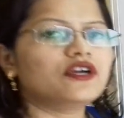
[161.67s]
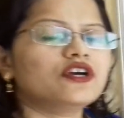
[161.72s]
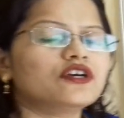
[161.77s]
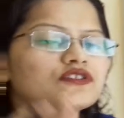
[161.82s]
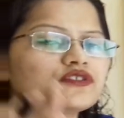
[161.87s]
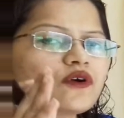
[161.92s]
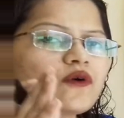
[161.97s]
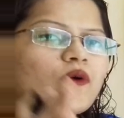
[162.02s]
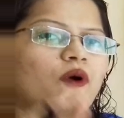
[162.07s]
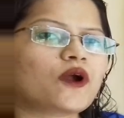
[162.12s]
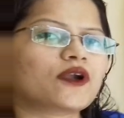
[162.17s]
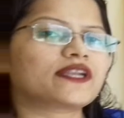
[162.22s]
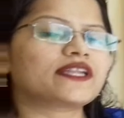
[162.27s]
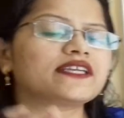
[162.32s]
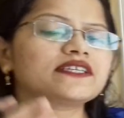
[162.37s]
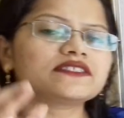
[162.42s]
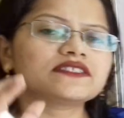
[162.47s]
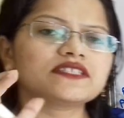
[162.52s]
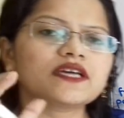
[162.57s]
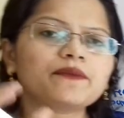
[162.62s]
So what
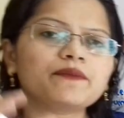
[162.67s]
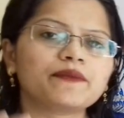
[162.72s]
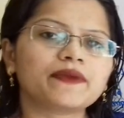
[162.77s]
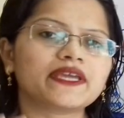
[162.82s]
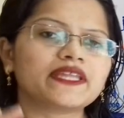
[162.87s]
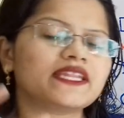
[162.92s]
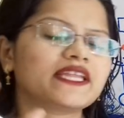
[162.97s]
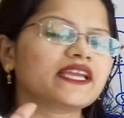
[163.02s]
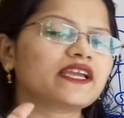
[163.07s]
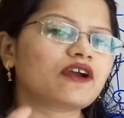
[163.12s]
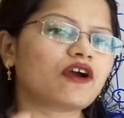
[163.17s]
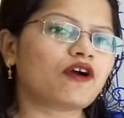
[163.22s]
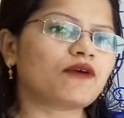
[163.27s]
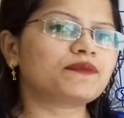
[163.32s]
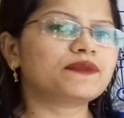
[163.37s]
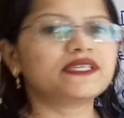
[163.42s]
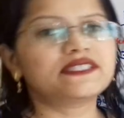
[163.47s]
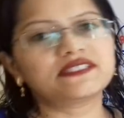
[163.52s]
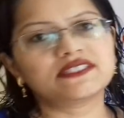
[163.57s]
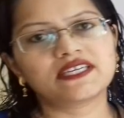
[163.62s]
is the meaning
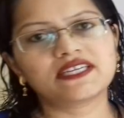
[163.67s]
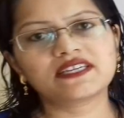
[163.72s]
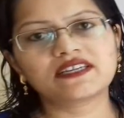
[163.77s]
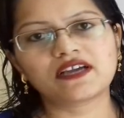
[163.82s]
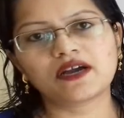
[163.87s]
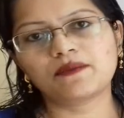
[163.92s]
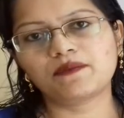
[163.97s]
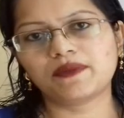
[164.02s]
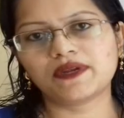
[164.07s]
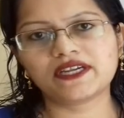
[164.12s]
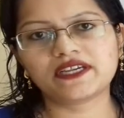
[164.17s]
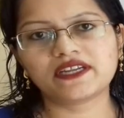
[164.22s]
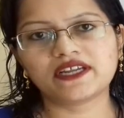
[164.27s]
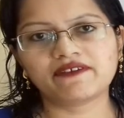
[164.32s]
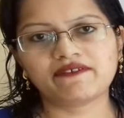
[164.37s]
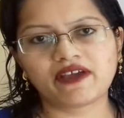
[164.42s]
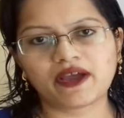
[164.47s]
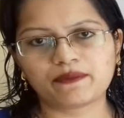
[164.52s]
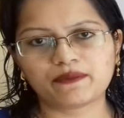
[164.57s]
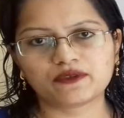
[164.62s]
of this incomplete
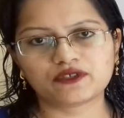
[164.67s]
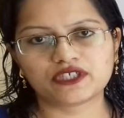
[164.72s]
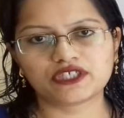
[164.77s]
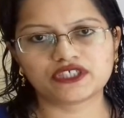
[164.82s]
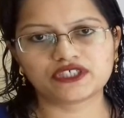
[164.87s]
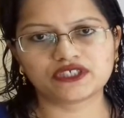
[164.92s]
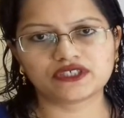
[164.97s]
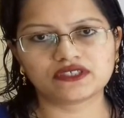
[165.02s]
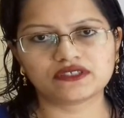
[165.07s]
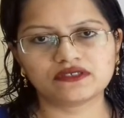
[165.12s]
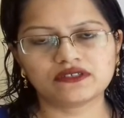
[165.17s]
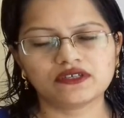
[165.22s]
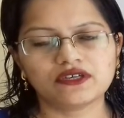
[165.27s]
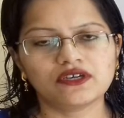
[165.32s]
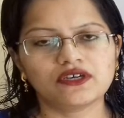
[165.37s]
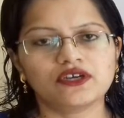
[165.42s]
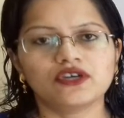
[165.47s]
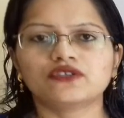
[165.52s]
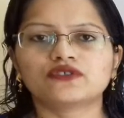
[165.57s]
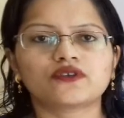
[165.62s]
evaporation?
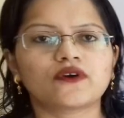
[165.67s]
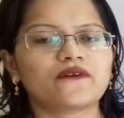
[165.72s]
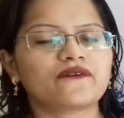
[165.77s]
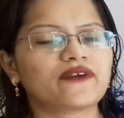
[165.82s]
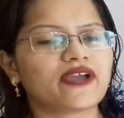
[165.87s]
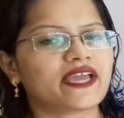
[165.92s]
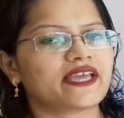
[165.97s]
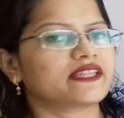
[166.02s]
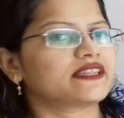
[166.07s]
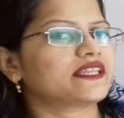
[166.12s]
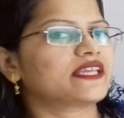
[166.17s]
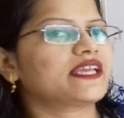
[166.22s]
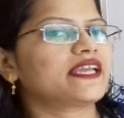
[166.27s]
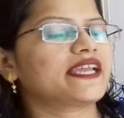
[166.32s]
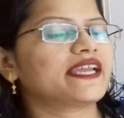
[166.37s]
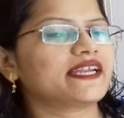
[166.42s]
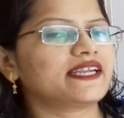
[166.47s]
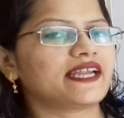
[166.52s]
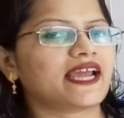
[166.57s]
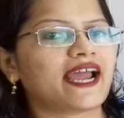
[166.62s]
So when the
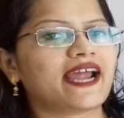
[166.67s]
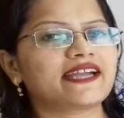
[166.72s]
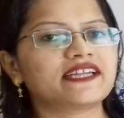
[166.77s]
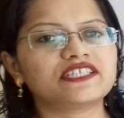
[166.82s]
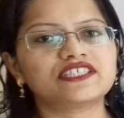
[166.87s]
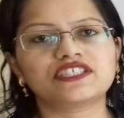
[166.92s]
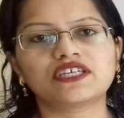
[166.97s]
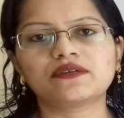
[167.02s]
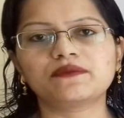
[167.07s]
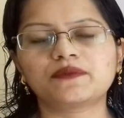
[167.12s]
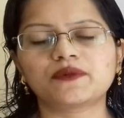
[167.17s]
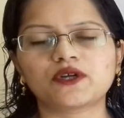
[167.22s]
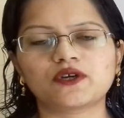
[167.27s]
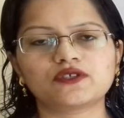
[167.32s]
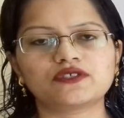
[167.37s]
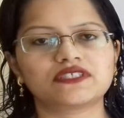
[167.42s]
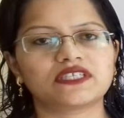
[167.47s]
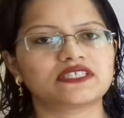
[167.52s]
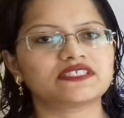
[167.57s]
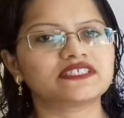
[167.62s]
heat addition
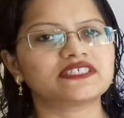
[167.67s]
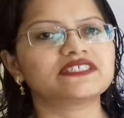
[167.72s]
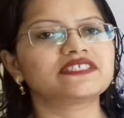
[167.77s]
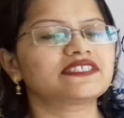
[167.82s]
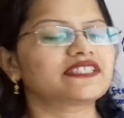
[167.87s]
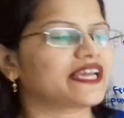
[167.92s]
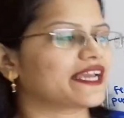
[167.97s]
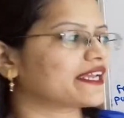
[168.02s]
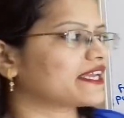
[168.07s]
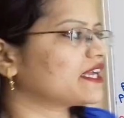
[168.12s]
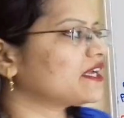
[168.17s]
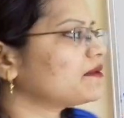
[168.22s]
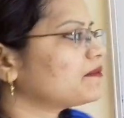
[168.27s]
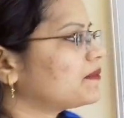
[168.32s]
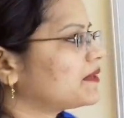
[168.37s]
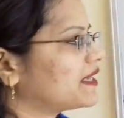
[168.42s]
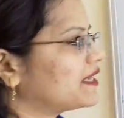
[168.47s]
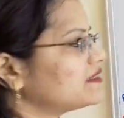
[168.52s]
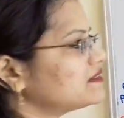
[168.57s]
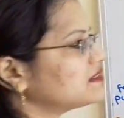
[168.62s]
process is taking
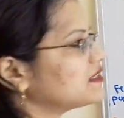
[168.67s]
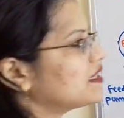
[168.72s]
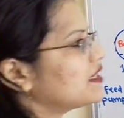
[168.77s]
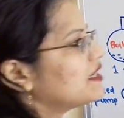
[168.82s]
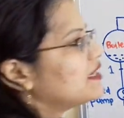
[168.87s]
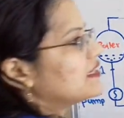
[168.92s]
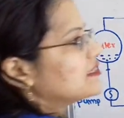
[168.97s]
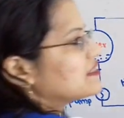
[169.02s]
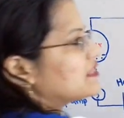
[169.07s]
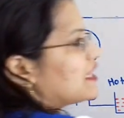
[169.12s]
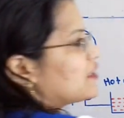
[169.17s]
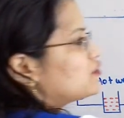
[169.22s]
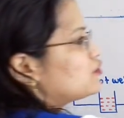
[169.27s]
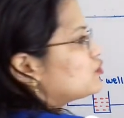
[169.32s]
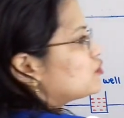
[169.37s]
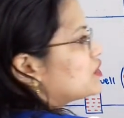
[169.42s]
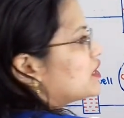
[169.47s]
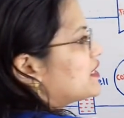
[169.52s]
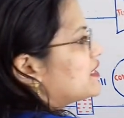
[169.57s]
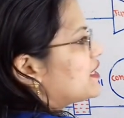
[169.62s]
place,
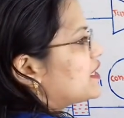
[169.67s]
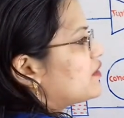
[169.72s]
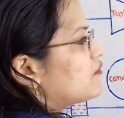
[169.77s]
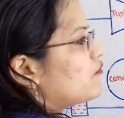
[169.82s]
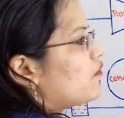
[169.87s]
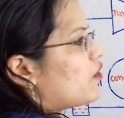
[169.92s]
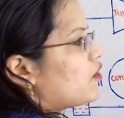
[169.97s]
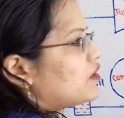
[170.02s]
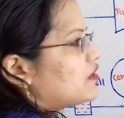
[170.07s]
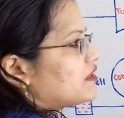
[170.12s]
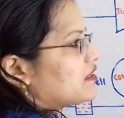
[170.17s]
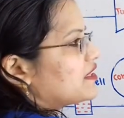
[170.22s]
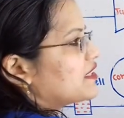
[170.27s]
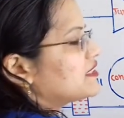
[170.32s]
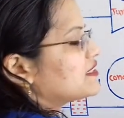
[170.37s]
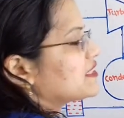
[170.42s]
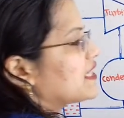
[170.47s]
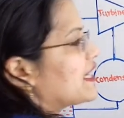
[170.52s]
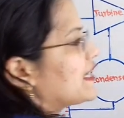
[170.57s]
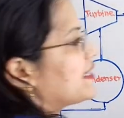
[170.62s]
saturated water
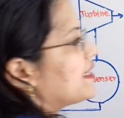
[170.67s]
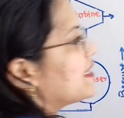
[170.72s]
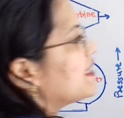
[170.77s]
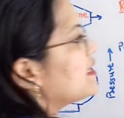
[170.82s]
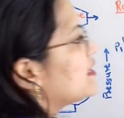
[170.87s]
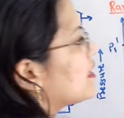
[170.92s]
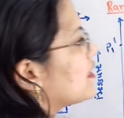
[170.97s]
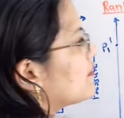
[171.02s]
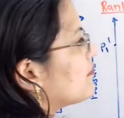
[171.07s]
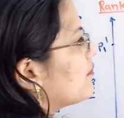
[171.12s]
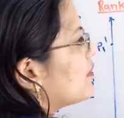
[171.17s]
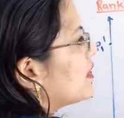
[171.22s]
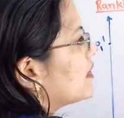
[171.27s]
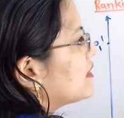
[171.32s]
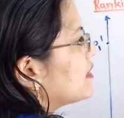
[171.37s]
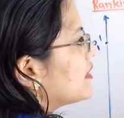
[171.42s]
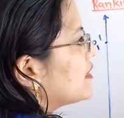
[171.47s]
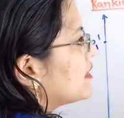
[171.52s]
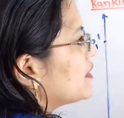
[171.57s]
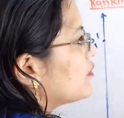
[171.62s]
is getting
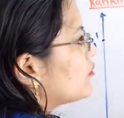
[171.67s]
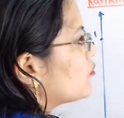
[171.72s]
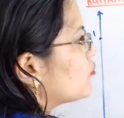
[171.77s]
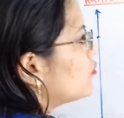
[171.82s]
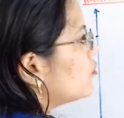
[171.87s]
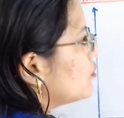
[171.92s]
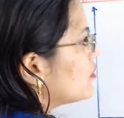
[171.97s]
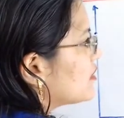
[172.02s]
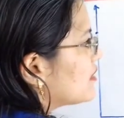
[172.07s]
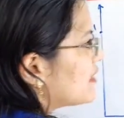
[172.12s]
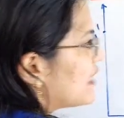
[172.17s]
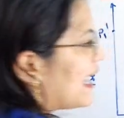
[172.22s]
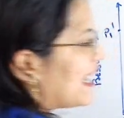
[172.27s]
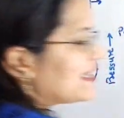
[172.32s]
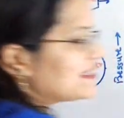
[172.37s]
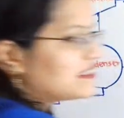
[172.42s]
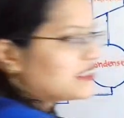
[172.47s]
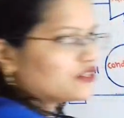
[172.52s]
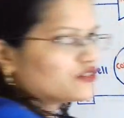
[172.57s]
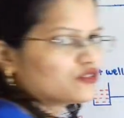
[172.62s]
converted into
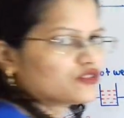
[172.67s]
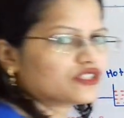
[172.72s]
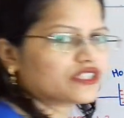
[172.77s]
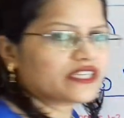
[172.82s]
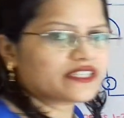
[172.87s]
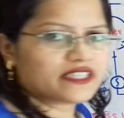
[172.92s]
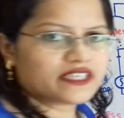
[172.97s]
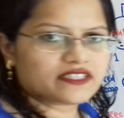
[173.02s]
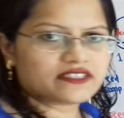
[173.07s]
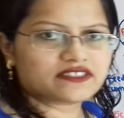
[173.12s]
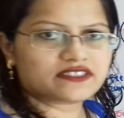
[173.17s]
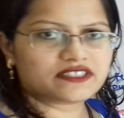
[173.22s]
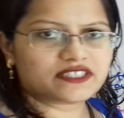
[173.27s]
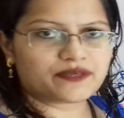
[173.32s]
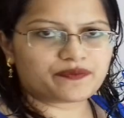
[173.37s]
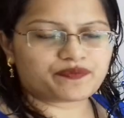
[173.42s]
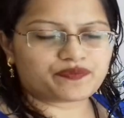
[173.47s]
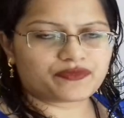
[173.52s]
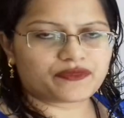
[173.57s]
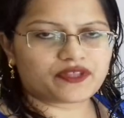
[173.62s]
dry saturated steam.